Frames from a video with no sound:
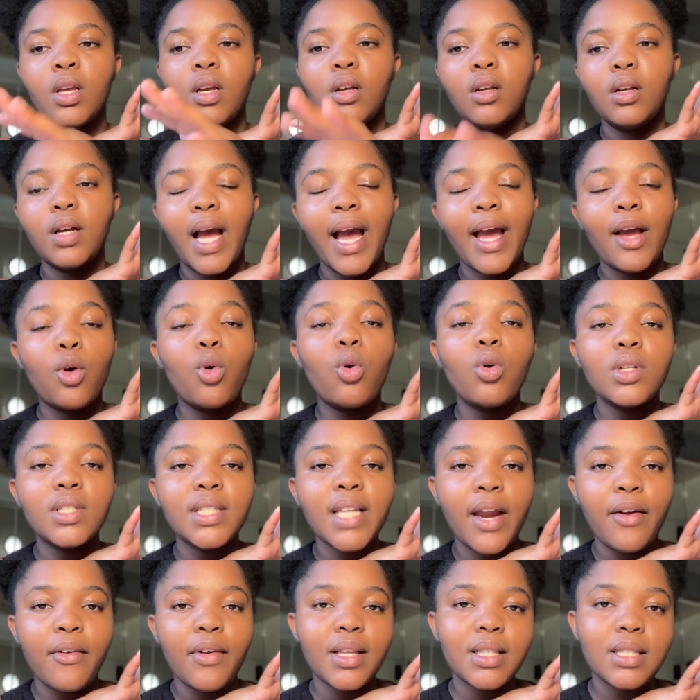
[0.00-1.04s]
high court
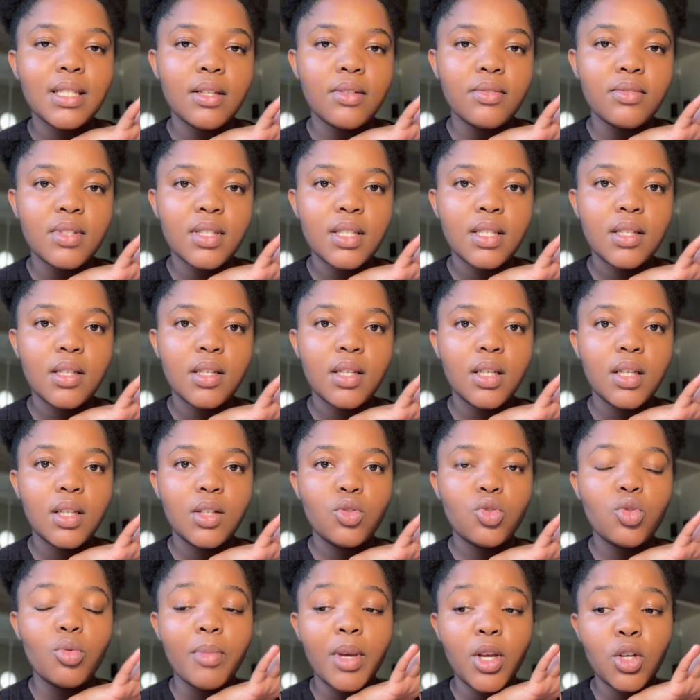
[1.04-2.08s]
directives
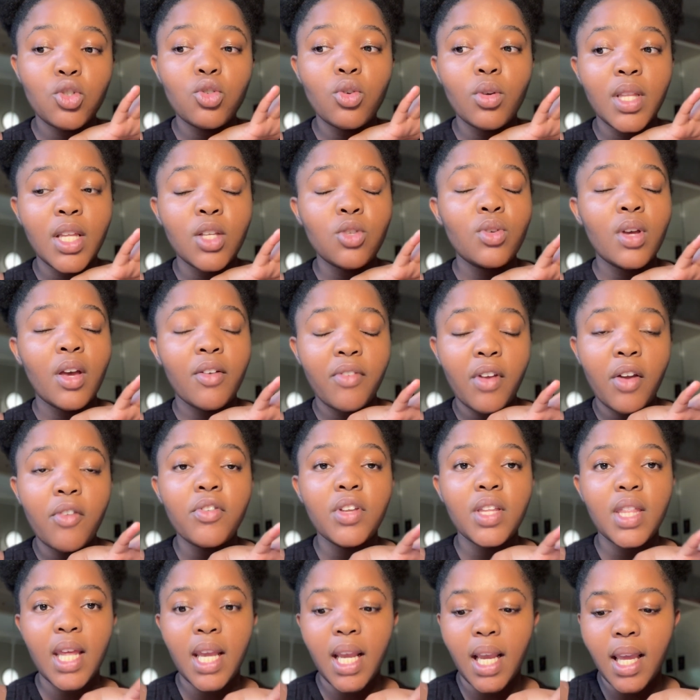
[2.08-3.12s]
to make sure that you have
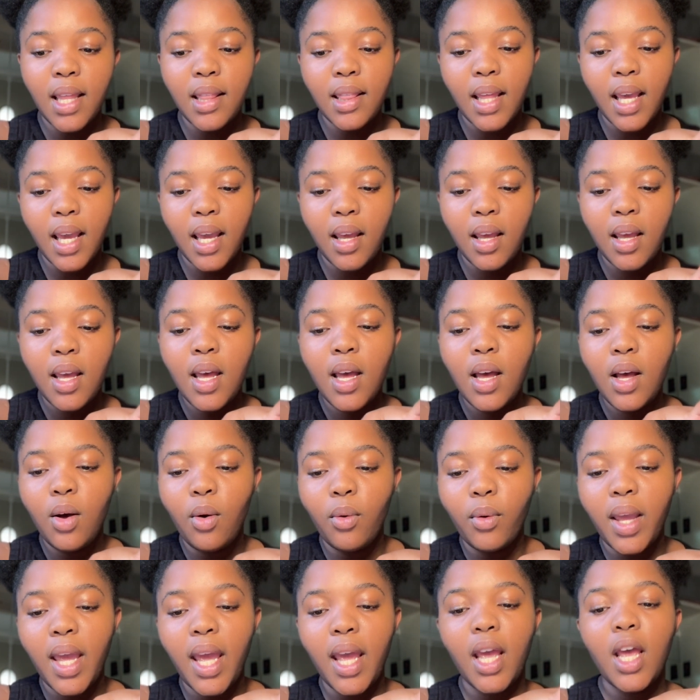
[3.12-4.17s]
everything in there.
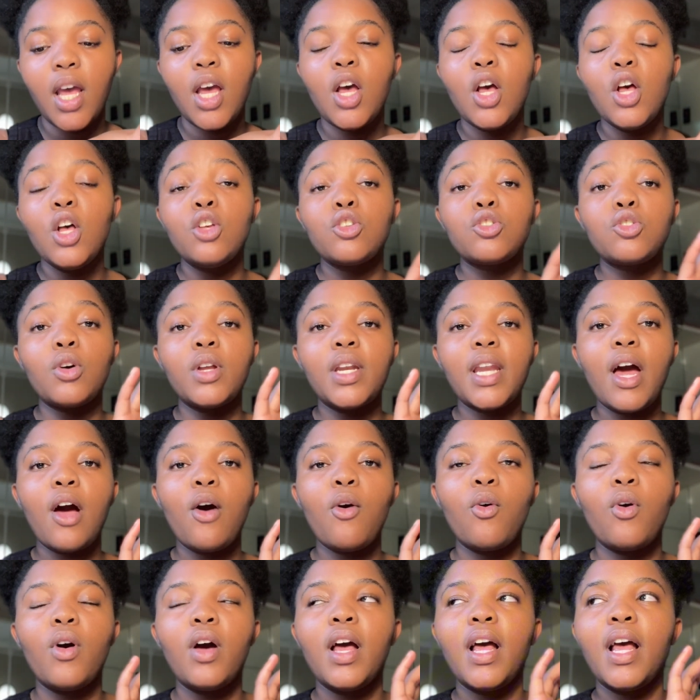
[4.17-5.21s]
Okay, so
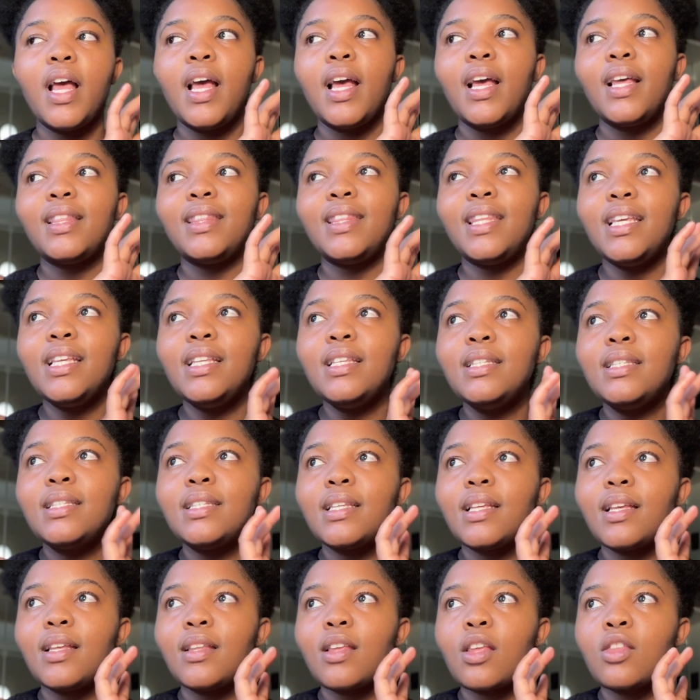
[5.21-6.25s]
now
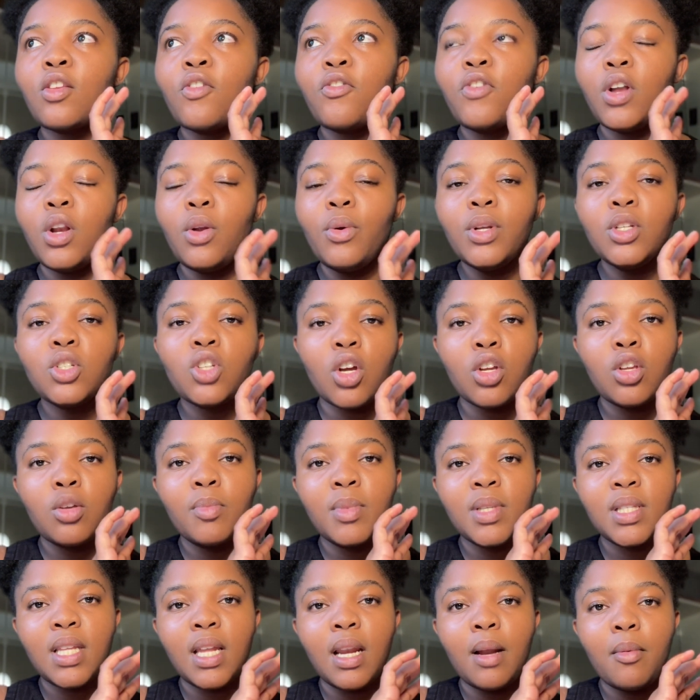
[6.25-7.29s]
the following
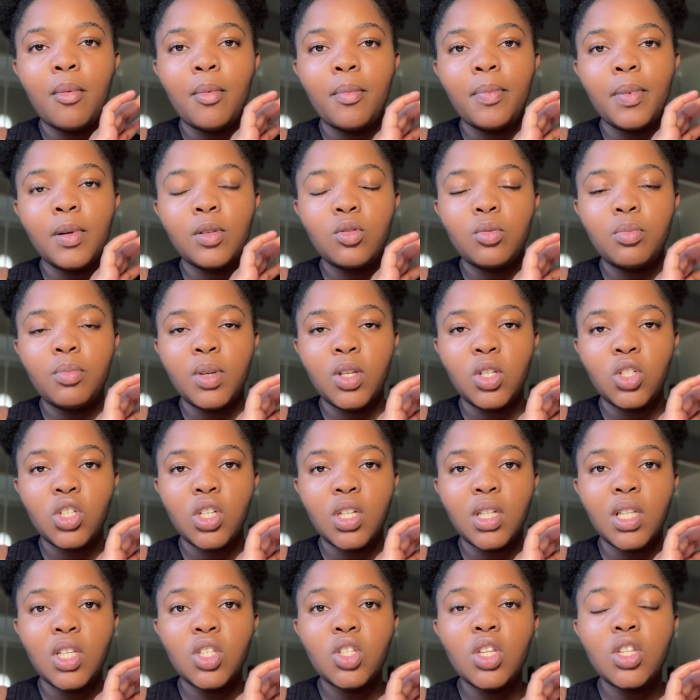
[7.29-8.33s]
documents that I'm about to
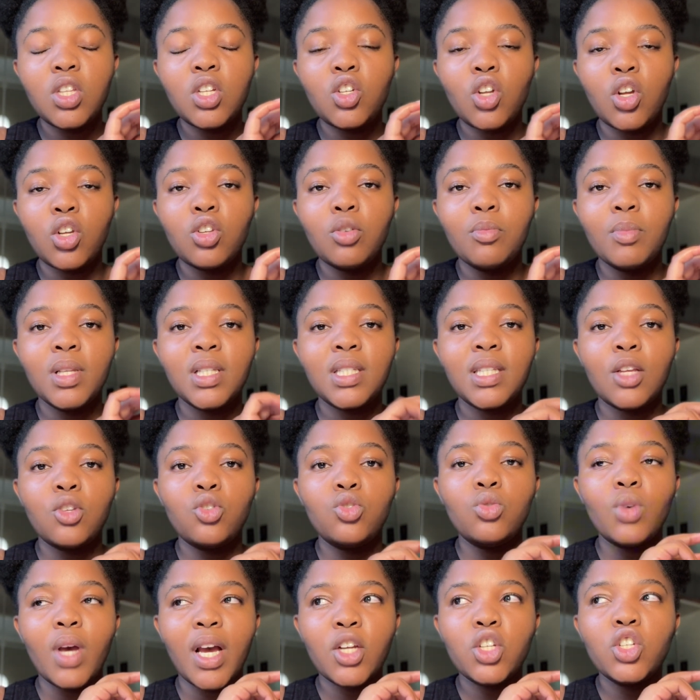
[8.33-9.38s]
mention, these are the documents that
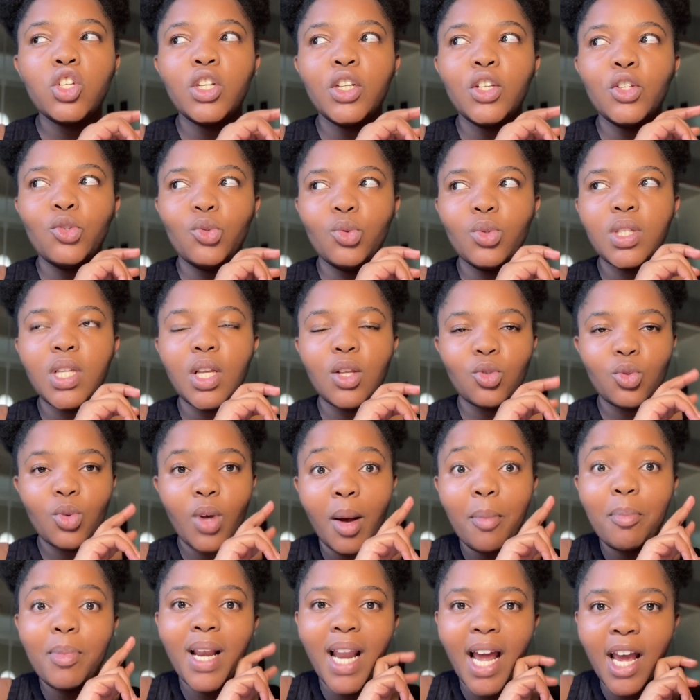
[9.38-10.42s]
you're actually using to
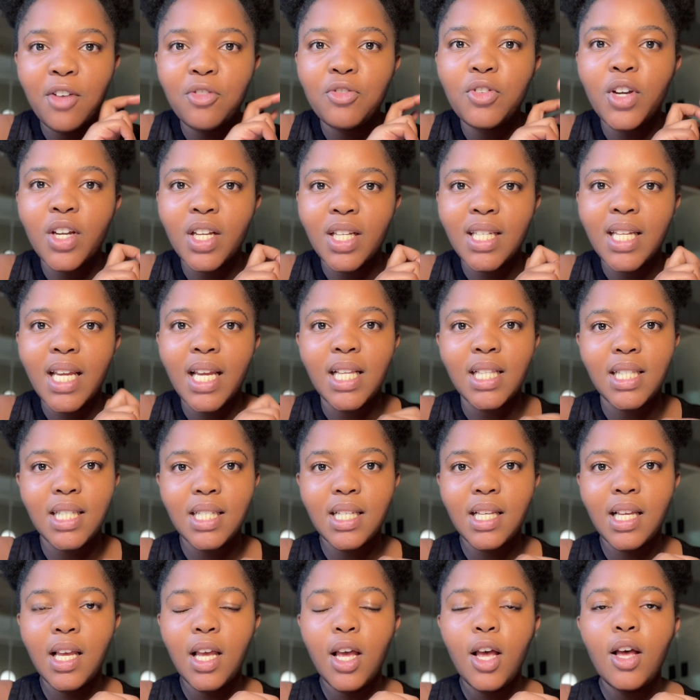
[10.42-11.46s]
apply for a date.
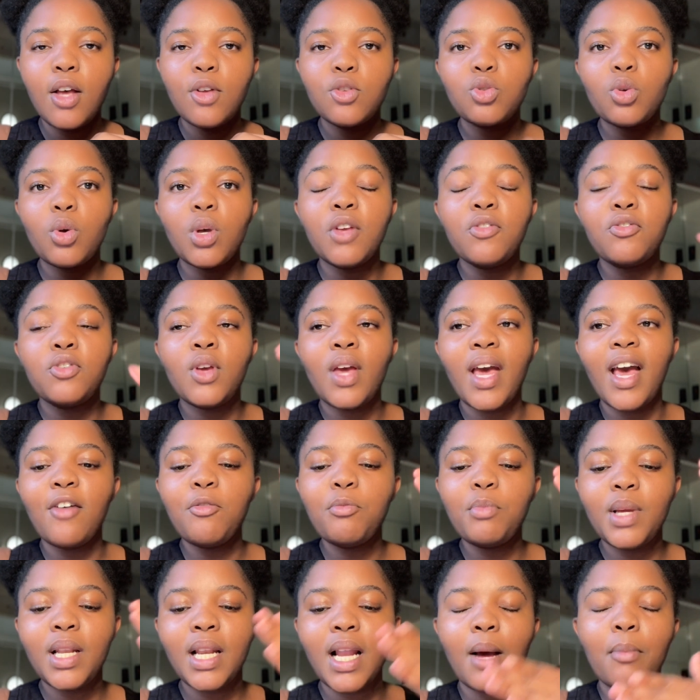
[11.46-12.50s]
So if you have
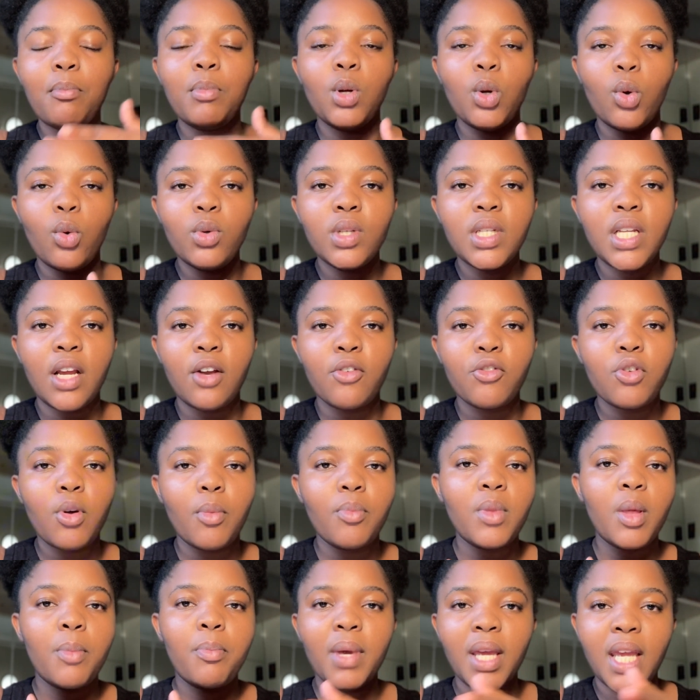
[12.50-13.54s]
been uploading from
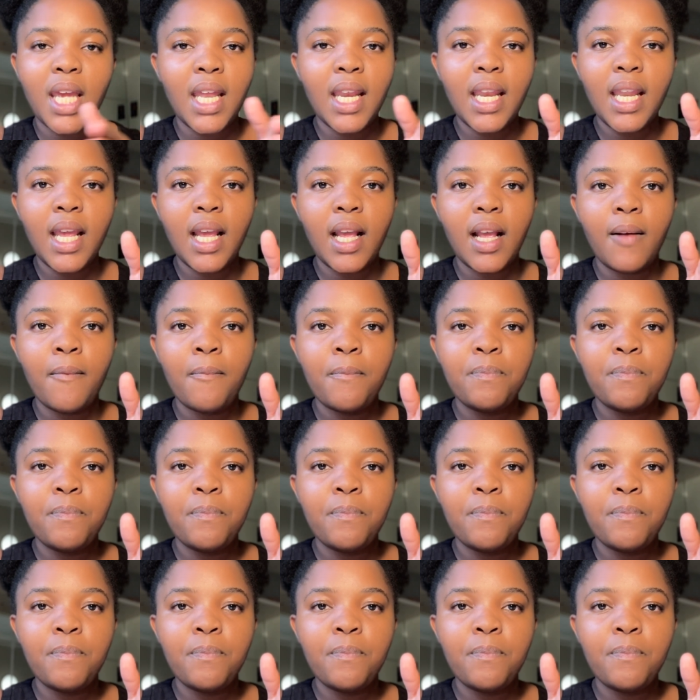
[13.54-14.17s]
the beginning,